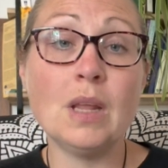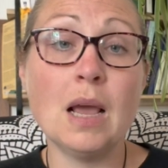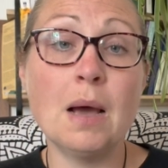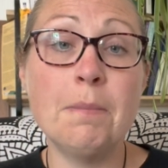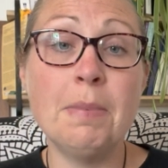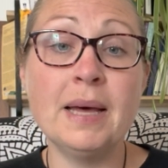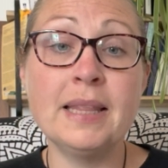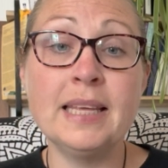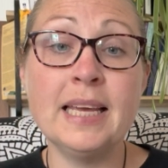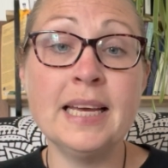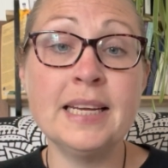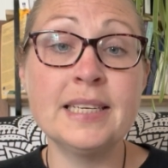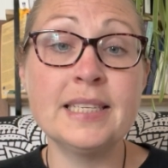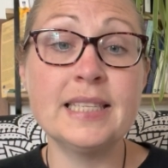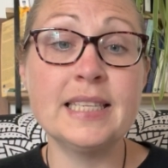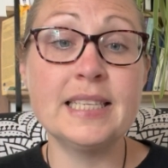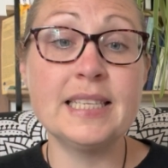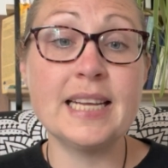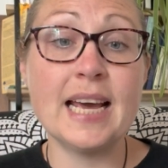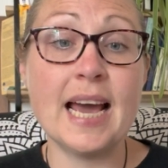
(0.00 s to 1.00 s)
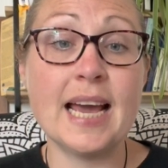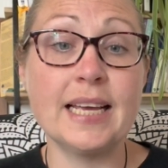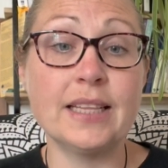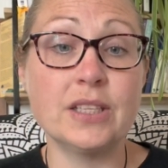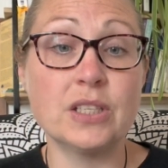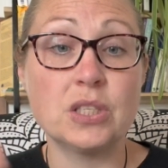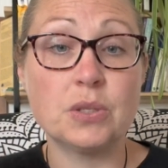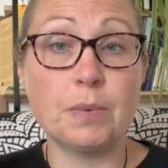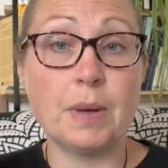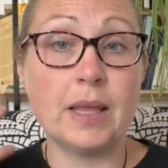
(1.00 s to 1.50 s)
By the end of the day, the
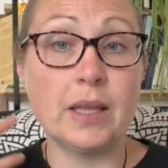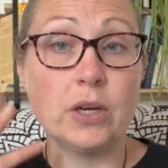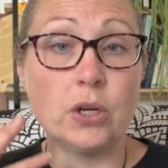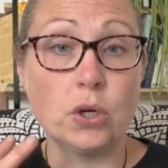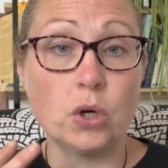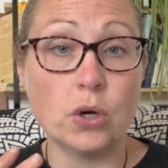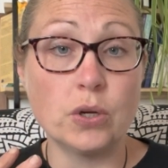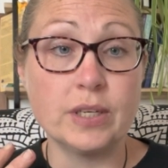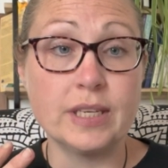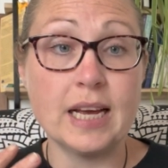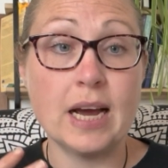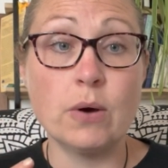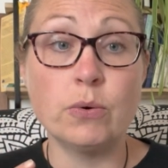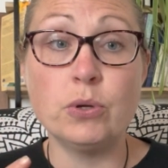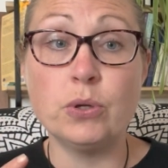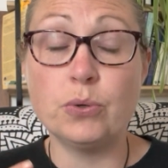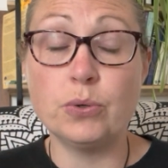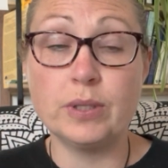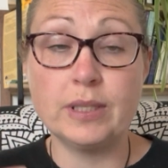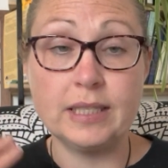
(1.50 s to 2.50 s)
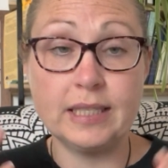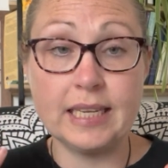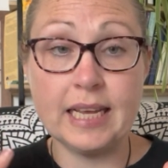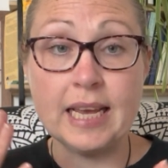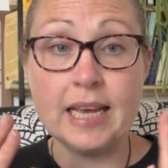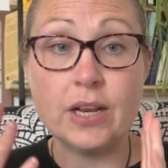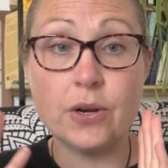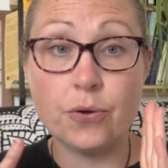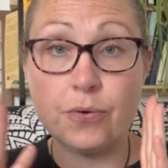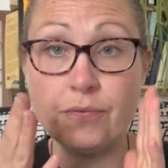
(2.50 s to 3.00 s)
swelling had gone down. You could see
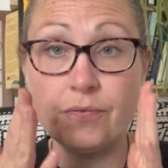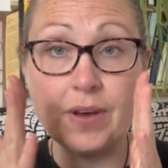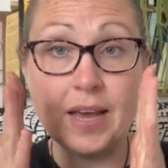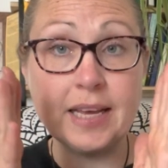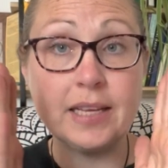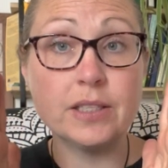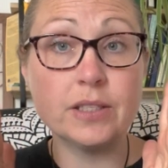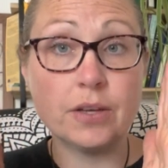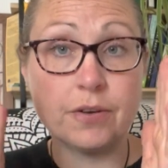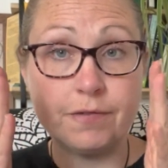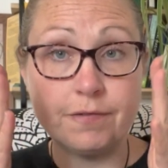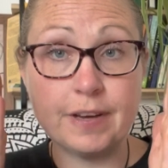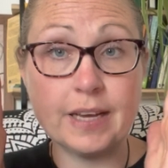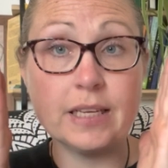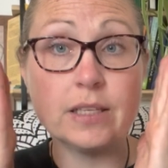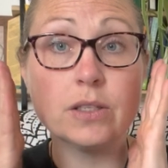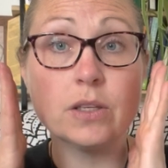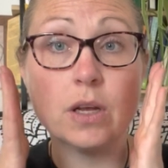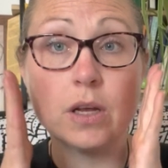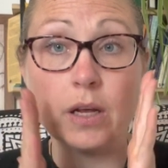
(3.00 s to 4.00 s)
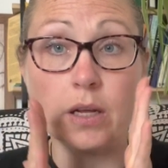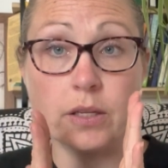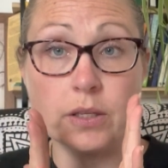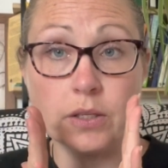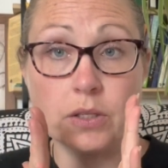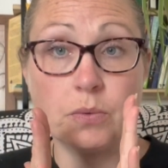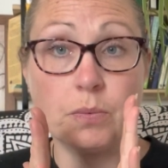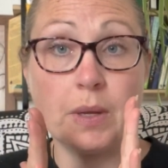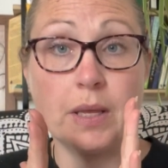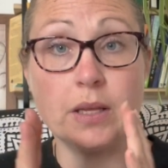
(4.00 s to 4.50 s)
it in her face and the
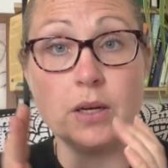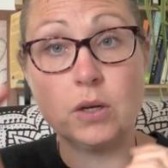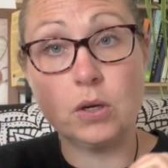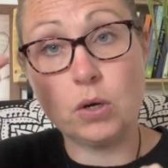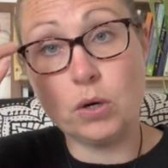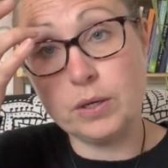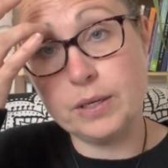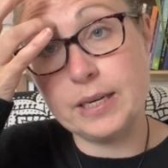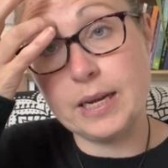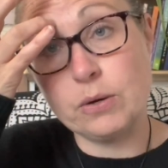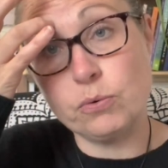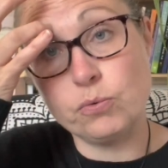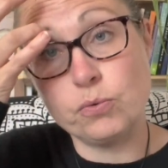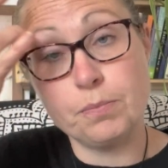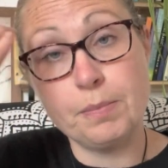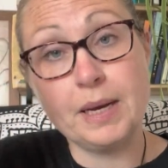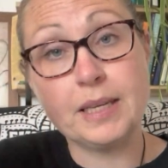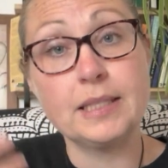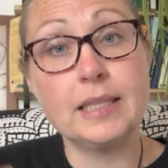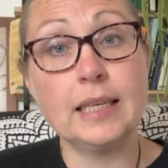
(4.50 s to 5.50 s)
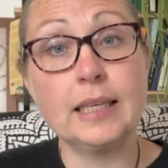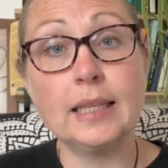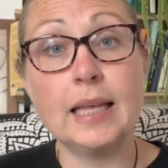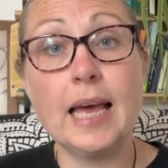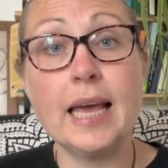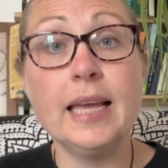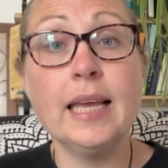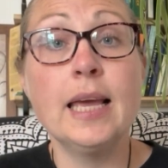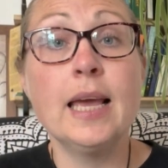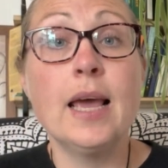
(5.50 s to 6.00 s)
swelling had gone down
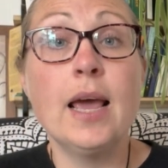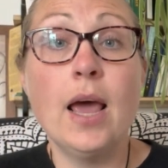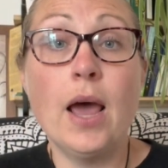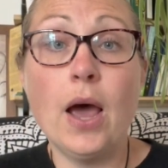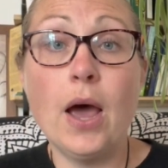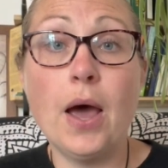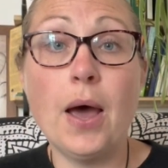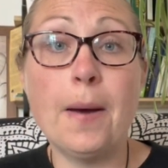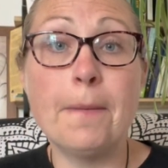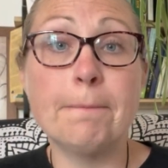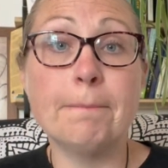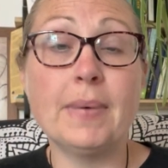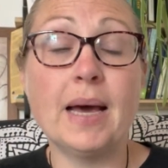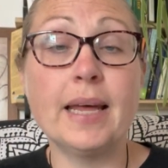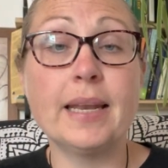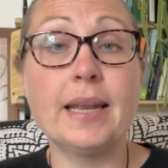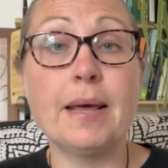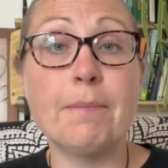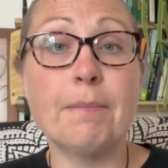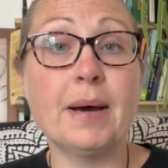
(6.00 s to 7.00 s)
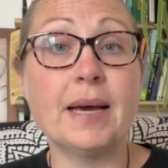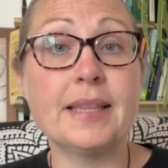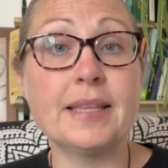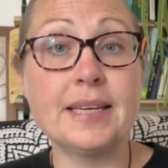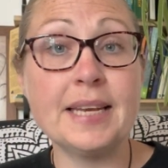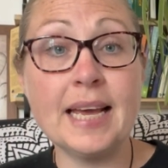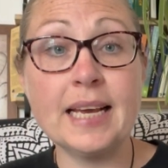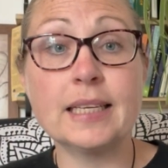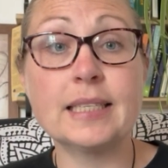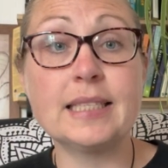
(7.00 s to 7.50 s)
dramatically. And then by the
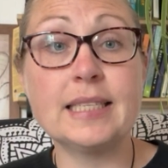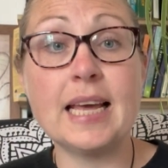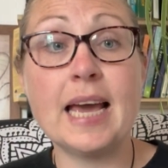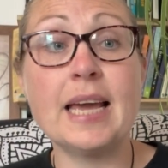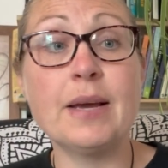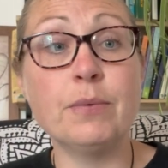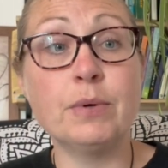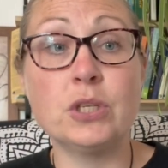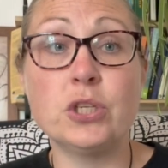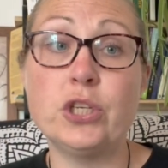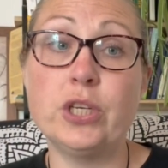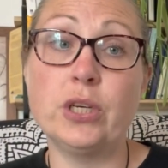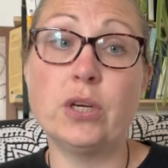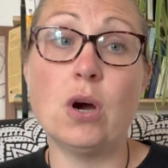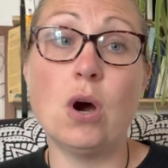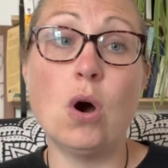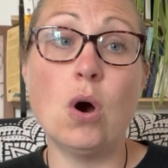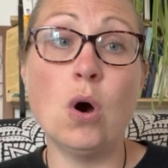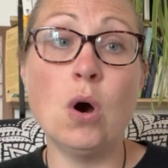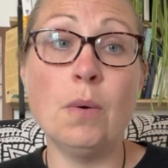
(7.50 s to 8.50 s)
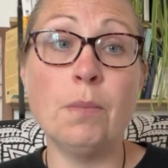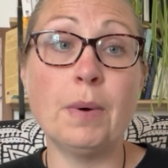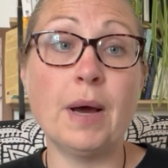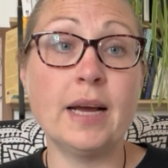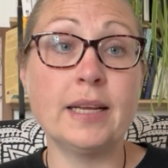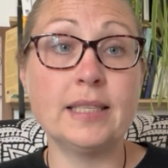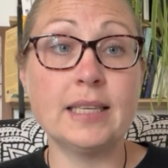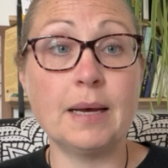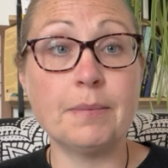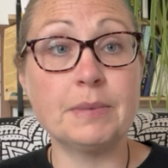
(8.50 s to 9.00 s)
next day, when she got up, I
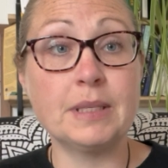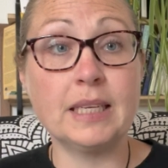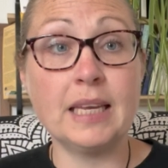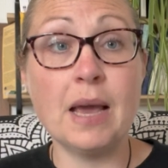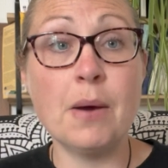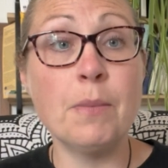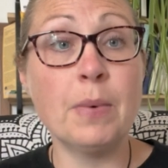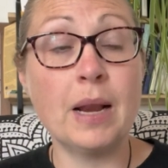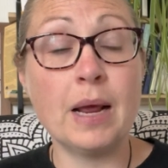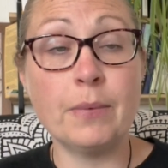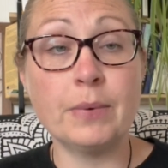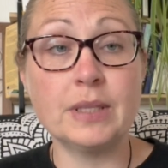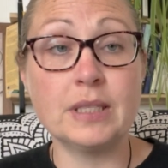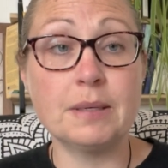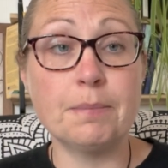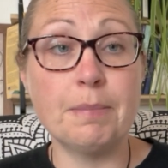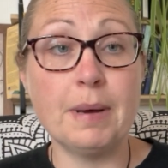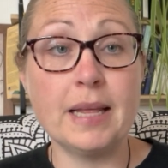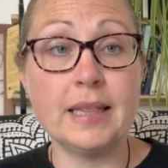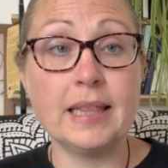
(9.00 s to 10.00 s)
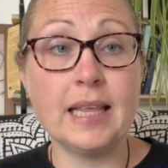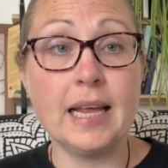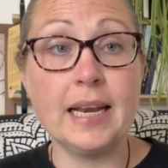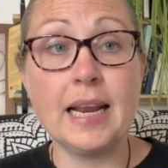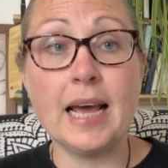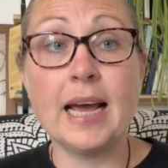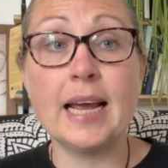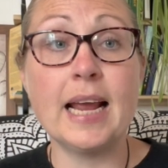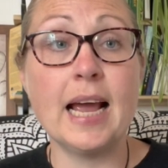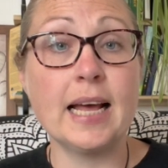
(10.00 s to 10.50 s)
tapped again when I went to bed that
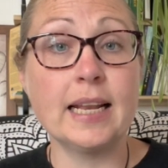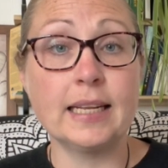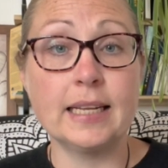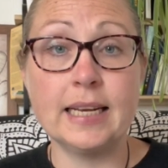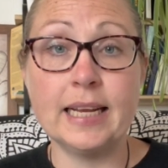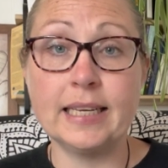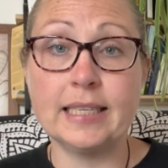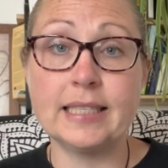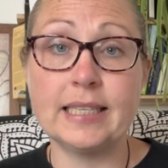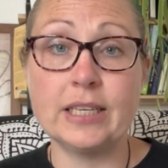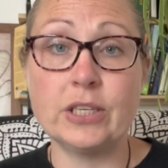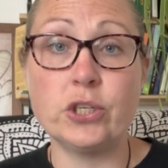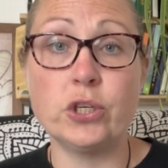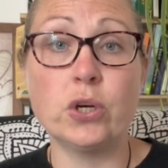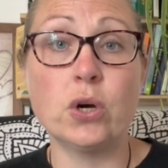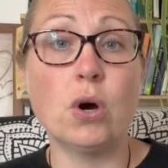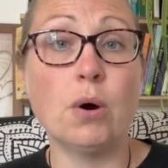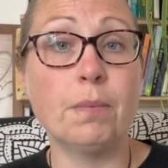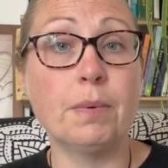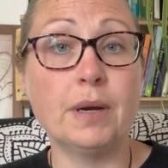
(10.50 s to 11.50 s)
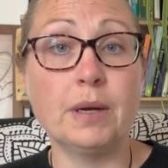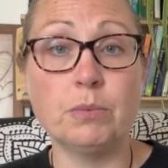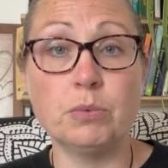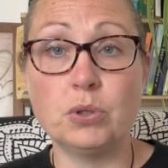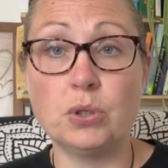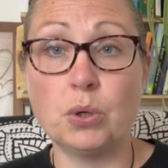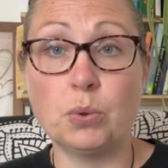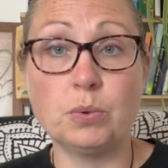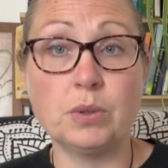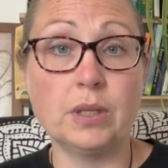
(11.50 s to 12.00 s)
night, and the next day she got up and it was
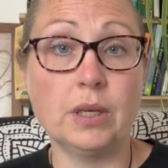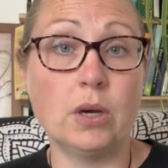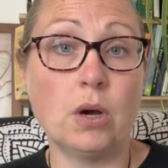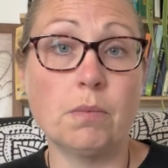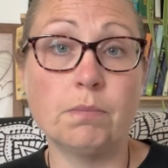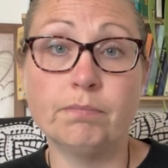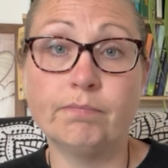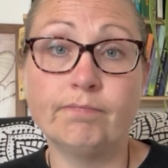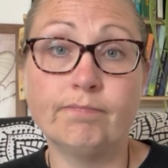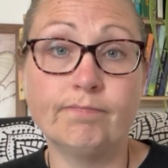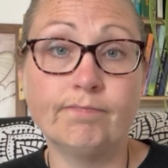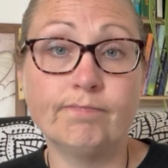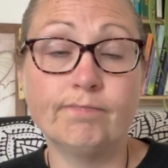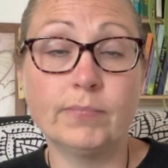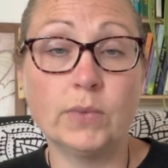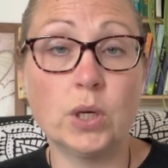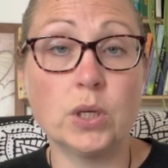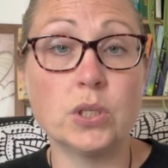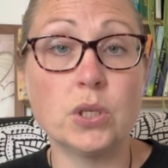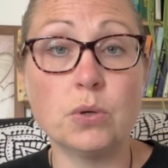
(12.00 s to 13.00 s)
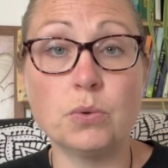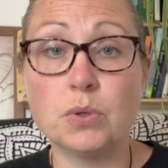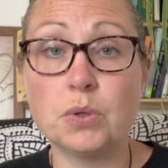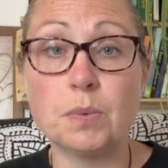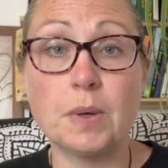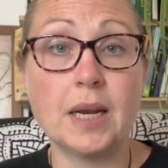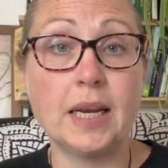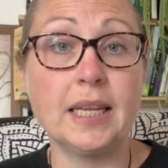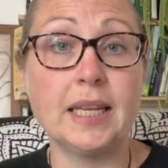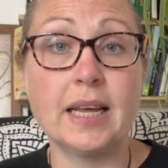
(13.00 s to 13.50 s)
totally gone. There was no
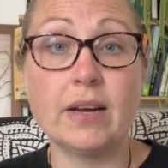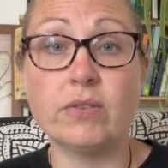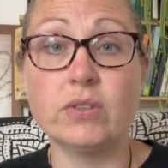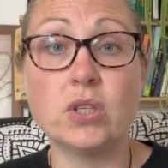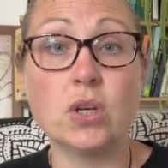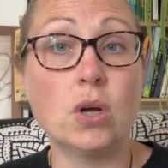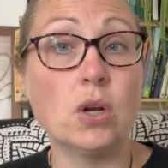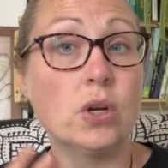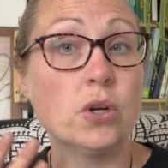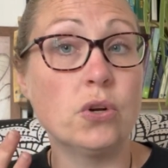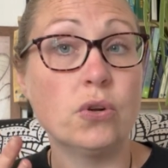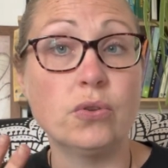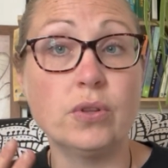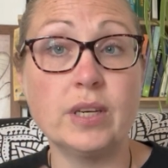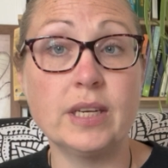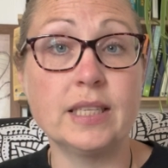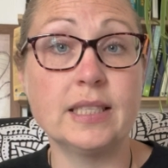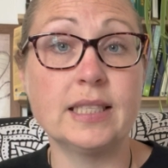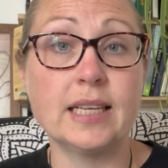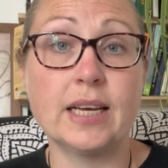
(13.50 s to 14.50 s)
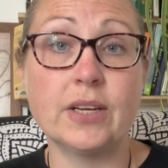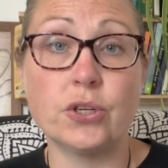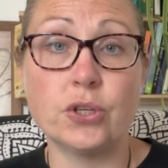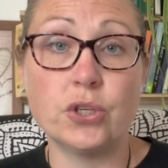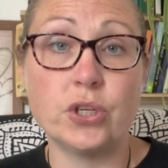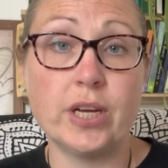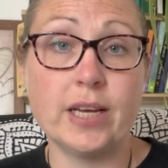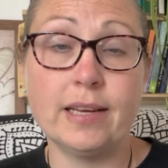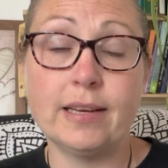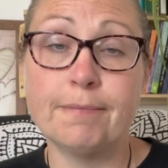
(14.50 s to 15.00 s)
swelling there at all, and nothing inside her
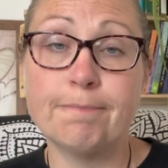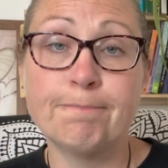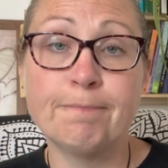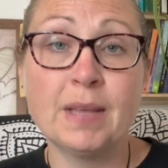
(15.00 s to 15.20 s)
cheek.